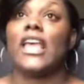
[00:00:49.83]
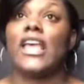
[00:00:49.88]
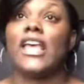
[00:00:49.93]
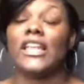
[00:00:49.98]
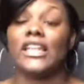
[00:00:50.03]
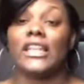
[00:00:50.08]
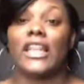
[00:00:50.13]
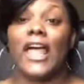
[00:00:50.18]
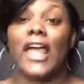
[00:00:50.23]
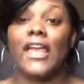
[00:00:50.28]

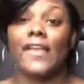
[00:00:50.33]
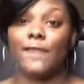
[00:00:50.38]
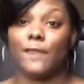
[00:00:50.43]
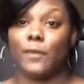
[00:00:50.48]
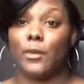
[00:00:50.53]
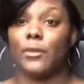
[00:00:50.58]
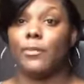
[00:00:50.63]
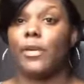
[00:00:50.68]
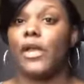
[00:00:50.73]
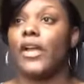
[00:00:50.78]
in life
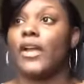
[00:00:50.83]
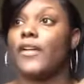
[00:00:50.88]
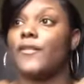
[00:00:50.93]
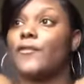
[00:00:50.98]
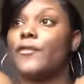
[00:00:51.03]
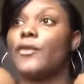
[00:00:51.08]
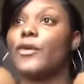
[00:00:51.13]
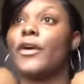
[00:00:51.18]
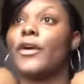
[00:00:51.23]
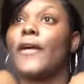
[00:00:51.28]

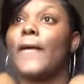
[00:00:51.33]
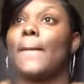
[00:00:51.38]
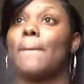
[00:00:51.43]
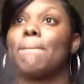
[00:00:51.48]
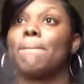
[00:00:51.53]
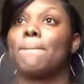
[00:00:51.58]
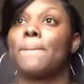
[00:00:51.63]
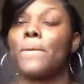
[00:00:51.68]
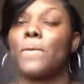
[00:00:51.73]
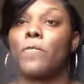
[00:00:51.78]
preparing for
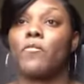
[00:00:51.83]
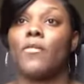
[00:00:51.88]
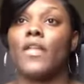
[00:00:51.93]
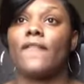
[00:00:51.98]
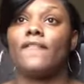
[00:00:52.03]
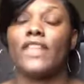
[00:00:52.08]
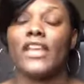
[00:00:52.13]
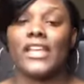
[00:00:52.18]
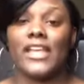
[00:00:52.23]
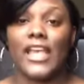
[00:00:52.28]

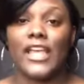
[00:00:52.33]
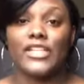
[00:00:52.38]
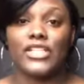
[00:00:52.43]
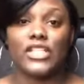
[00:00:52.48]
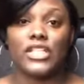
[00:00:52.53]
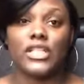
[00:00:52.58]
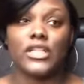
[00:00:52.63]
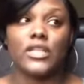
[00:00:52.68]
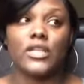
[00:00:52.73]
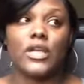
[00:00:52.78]

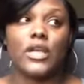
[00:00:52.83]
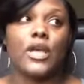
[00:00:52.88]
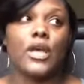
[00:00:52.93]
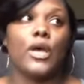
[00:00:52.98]
vacation.